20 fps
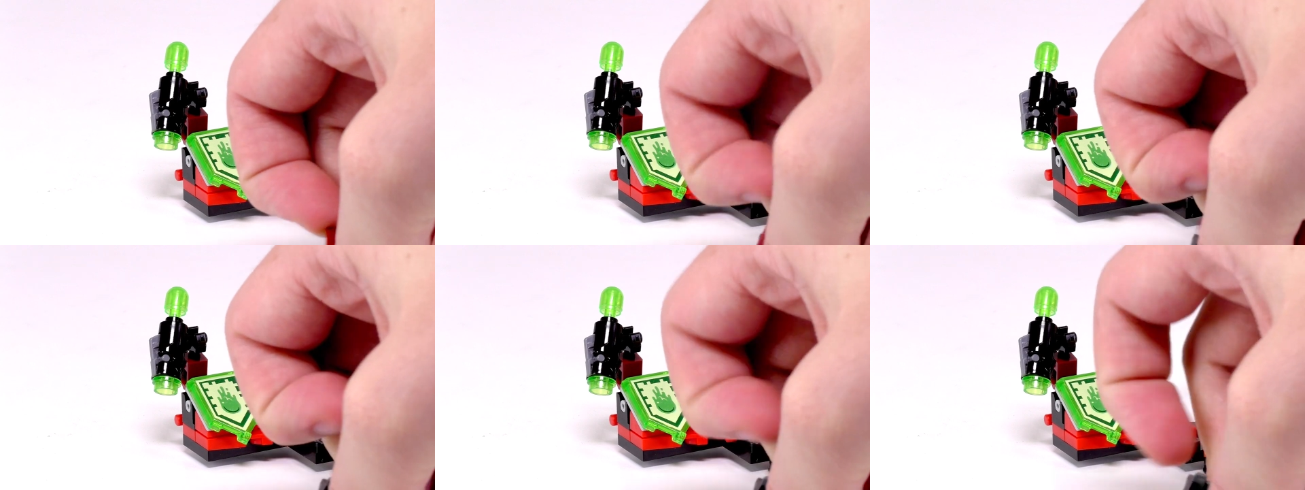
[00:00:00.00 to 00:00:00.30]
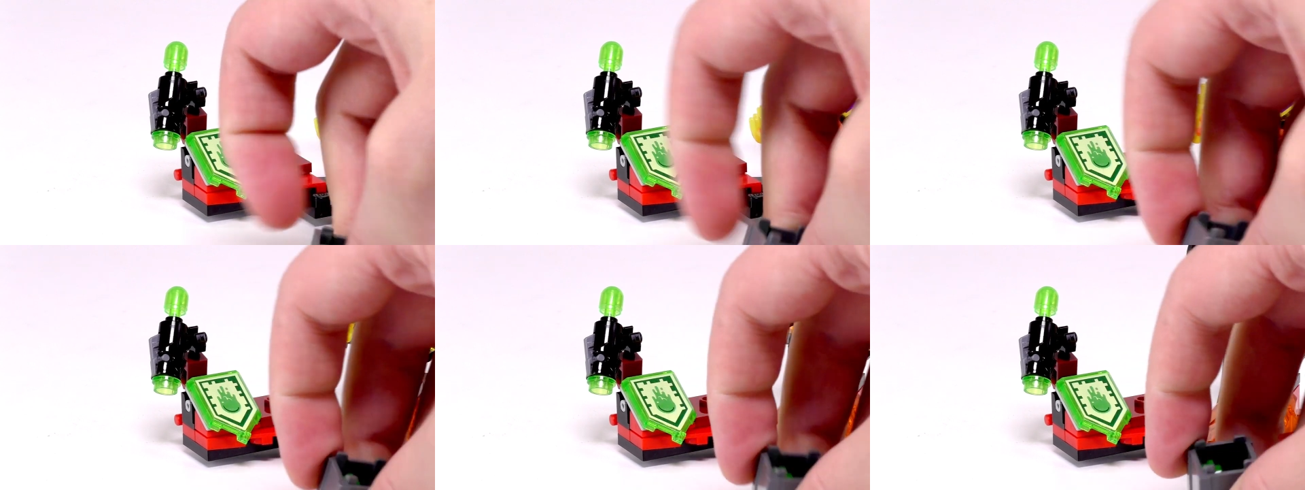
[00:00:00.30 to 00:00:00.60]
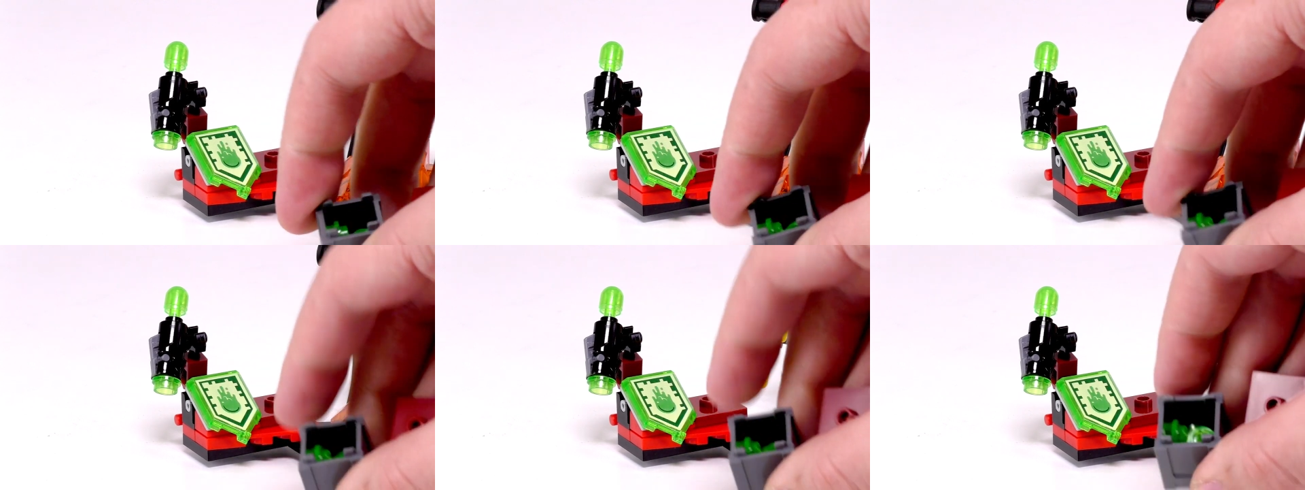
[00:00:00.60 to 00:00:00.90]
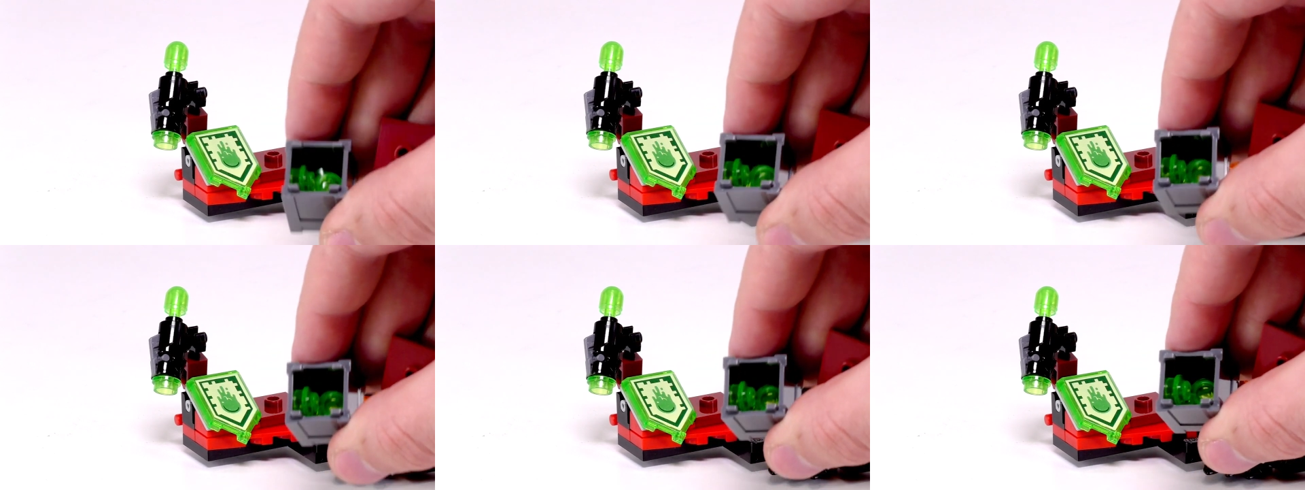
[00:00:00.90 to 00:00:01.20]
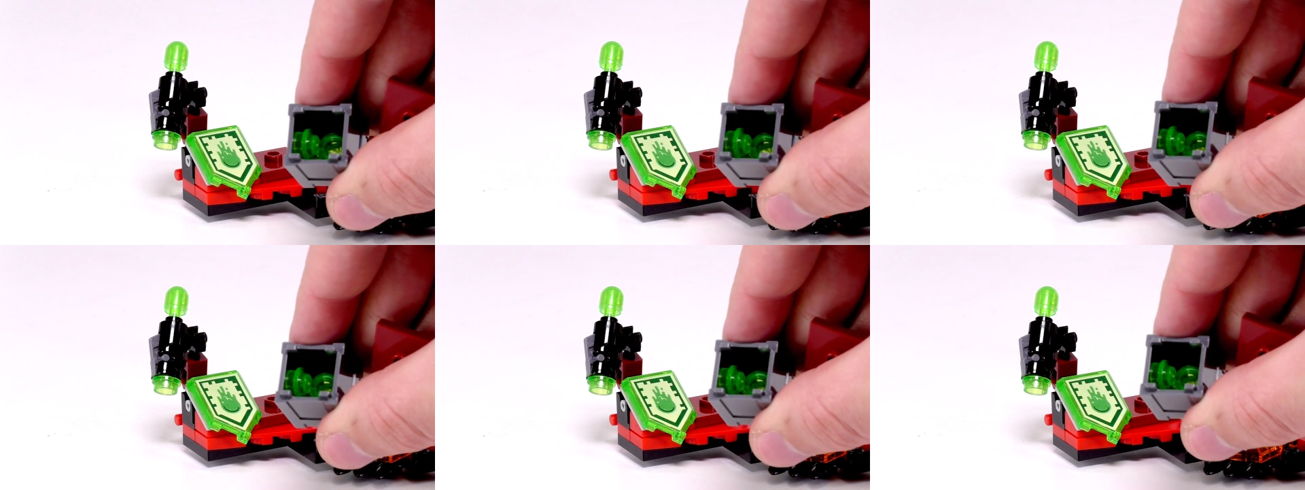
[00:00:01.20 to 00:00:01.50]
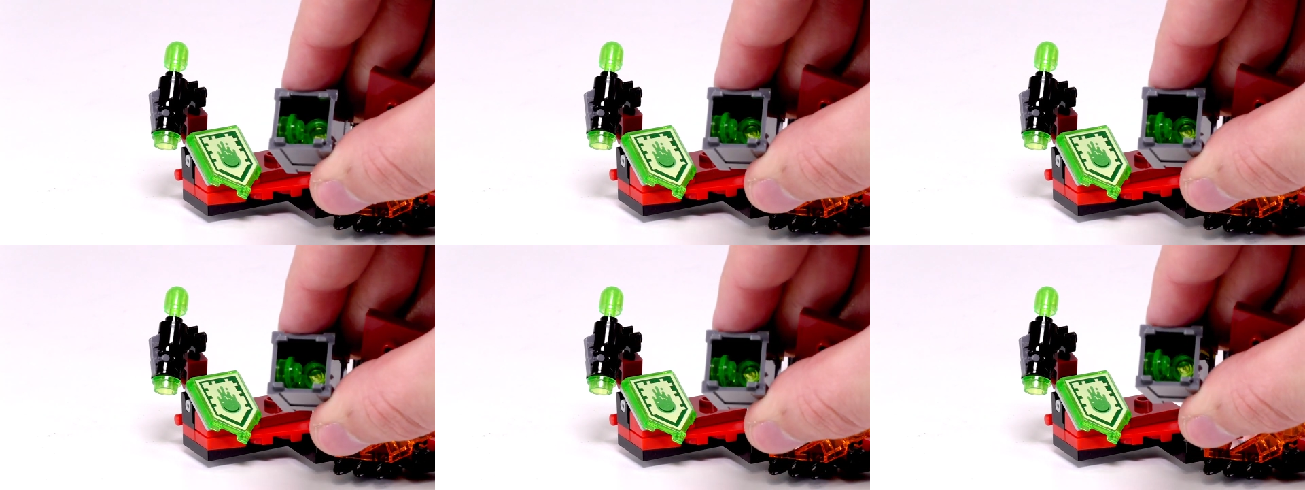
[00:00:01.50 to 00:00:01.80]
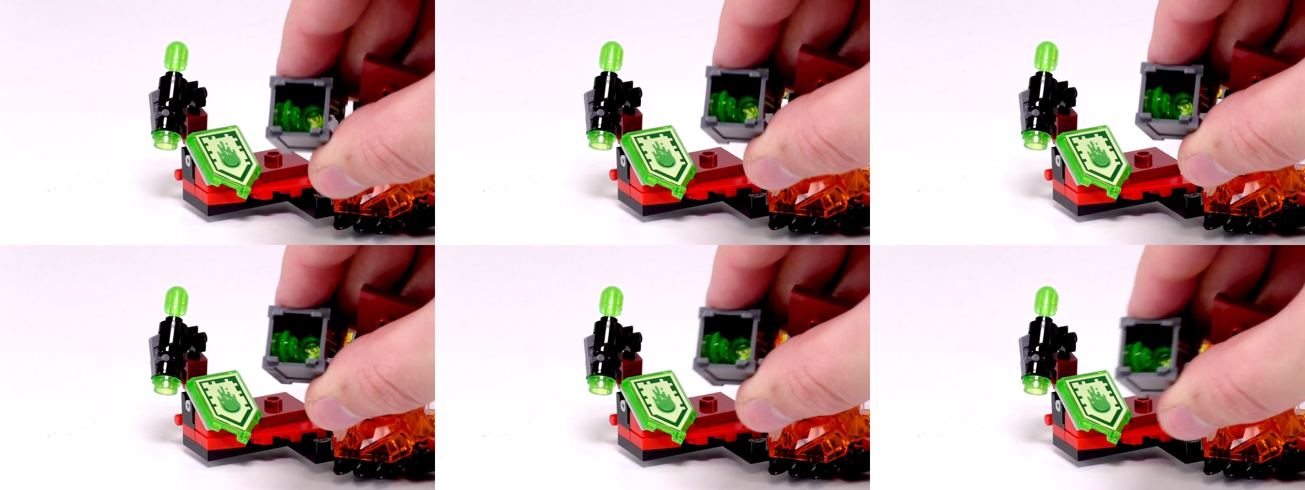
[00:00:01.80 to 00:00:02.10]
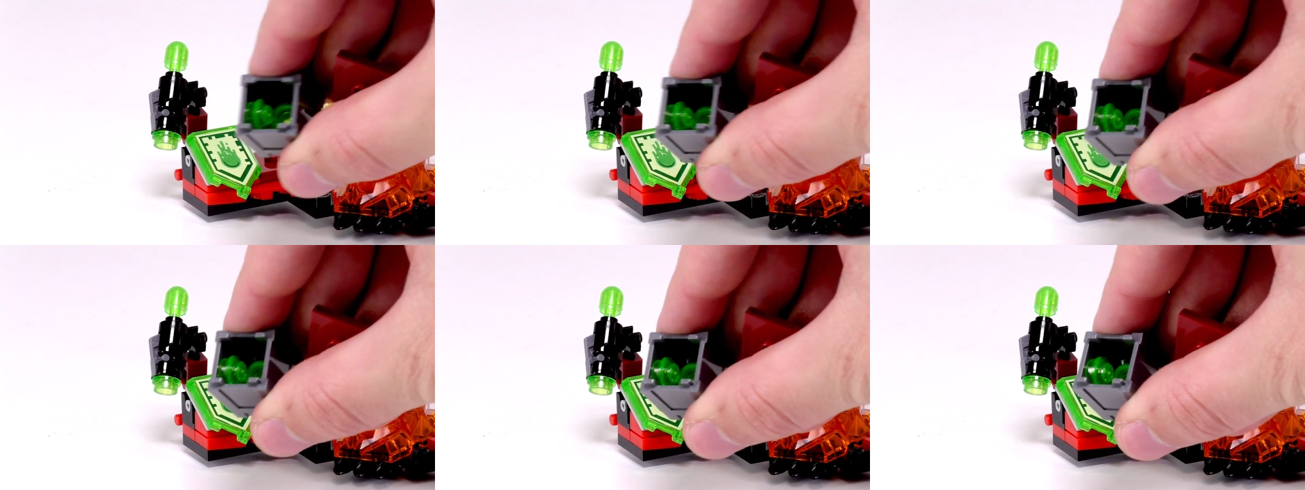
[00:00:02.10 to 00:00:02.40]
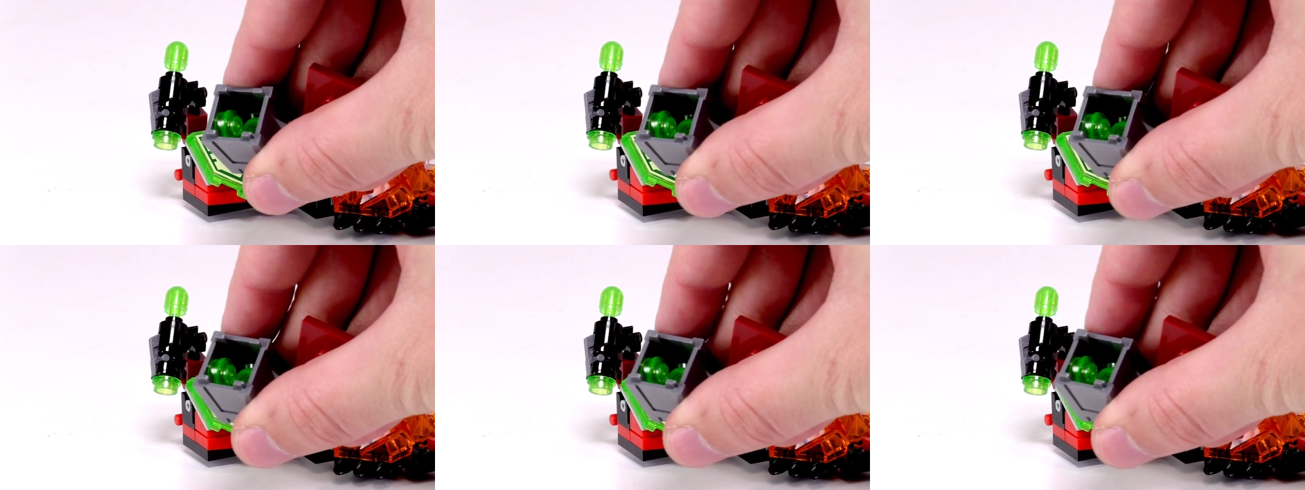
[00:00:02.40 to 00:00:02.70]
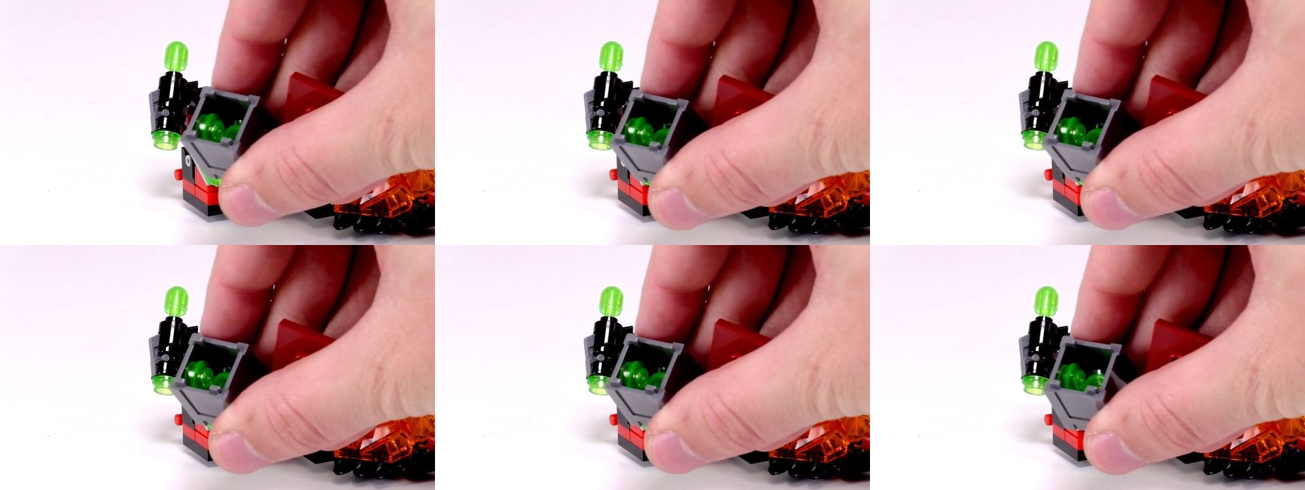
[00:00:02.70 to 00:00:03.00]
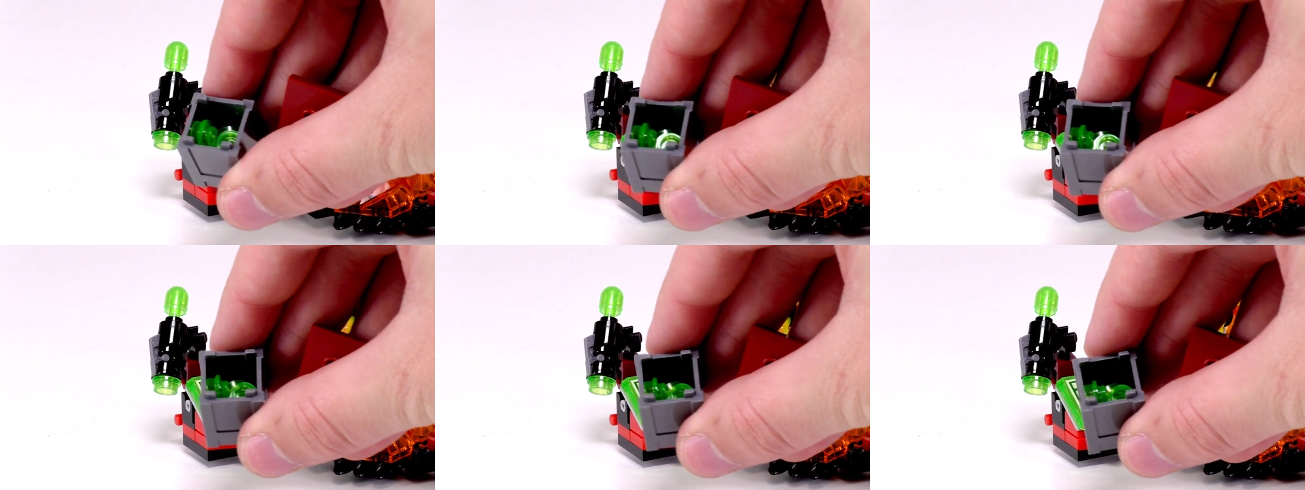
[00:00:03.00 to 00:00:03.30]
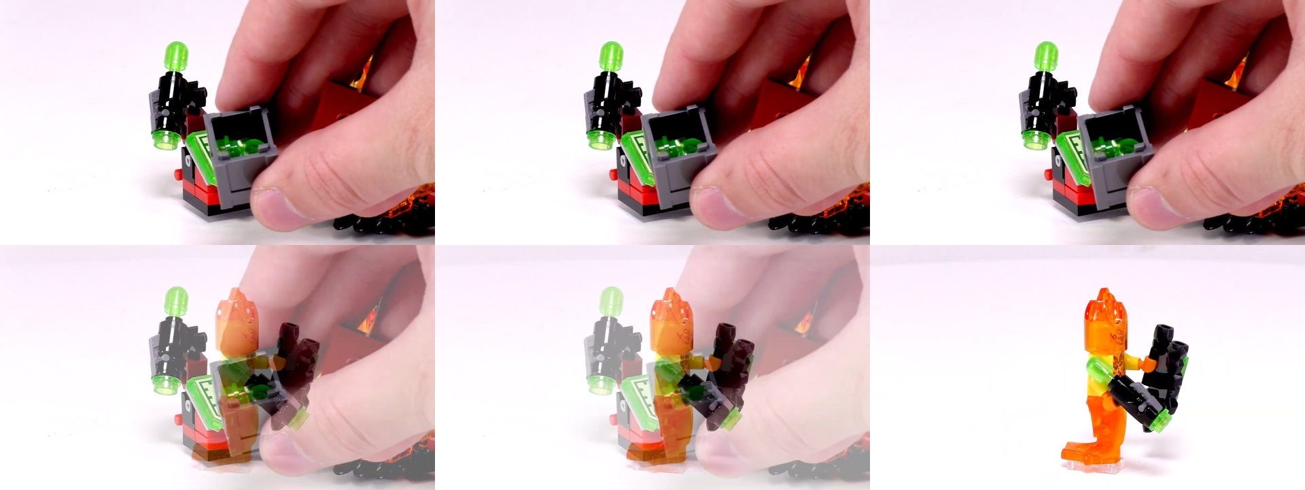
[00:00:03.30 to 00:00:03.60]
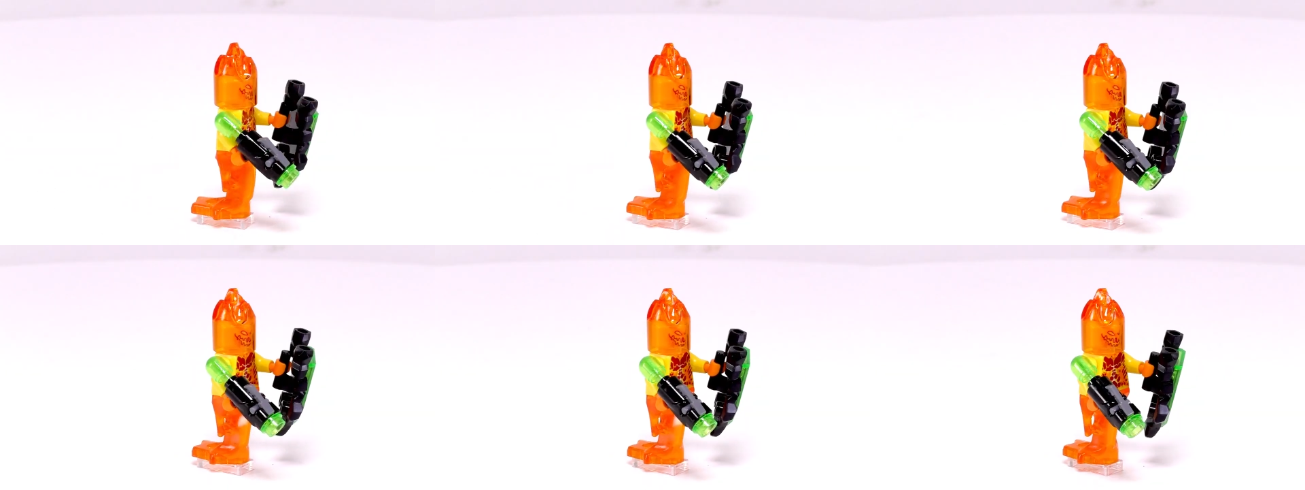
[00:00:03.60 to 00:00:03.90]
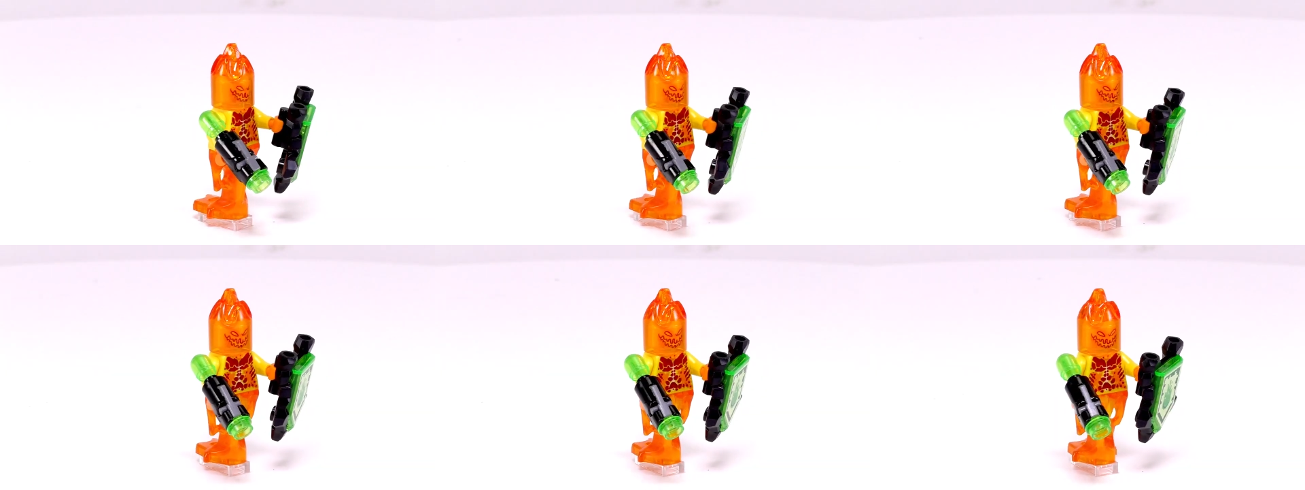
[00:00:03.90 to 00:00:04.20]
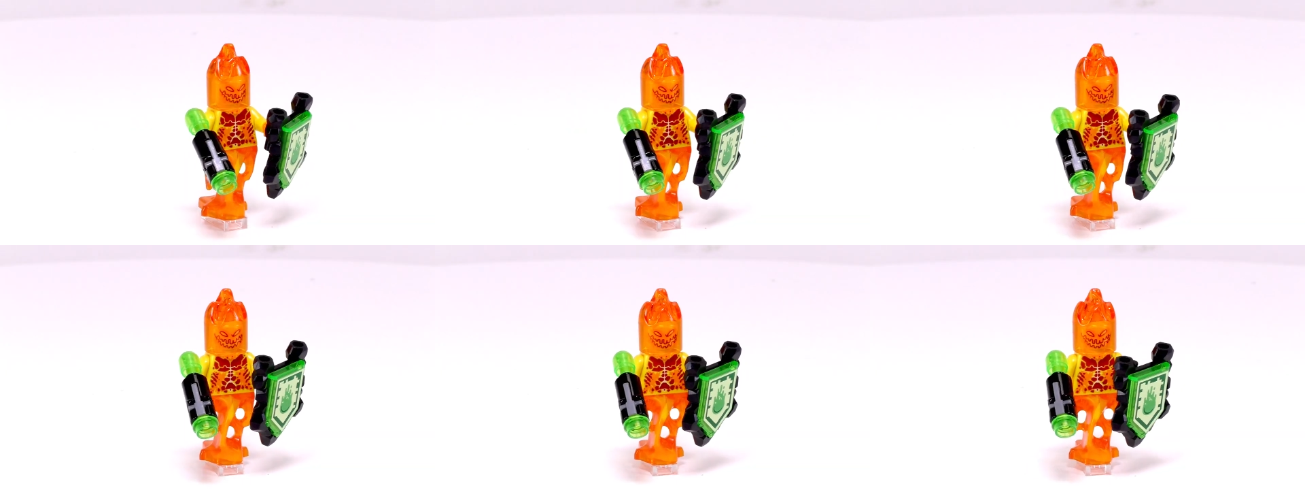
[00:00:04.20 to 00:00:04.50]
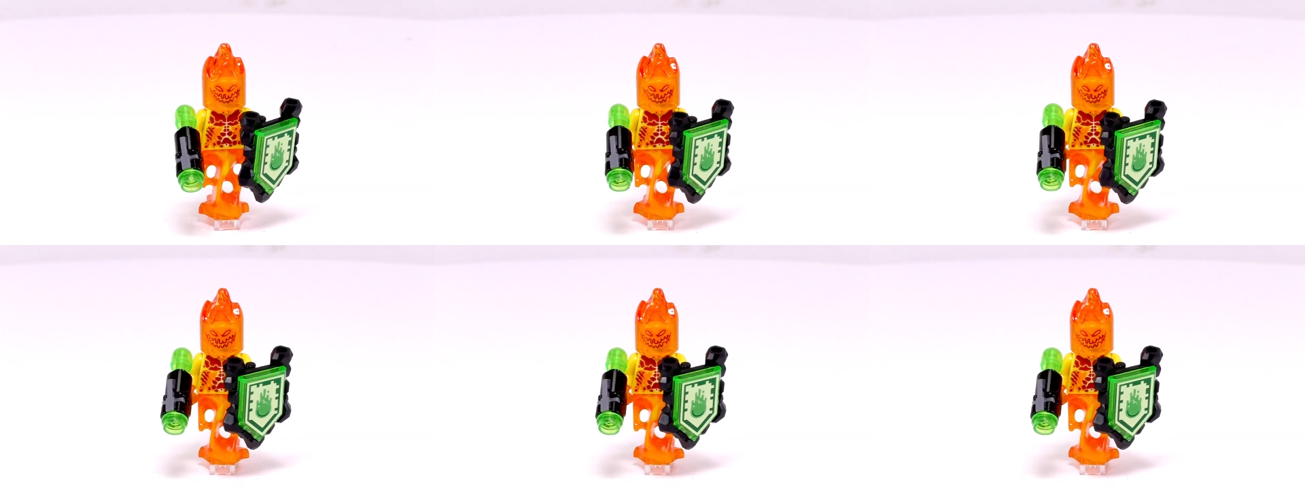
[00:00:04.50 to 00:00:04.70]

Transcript: [unreadable: no face in view]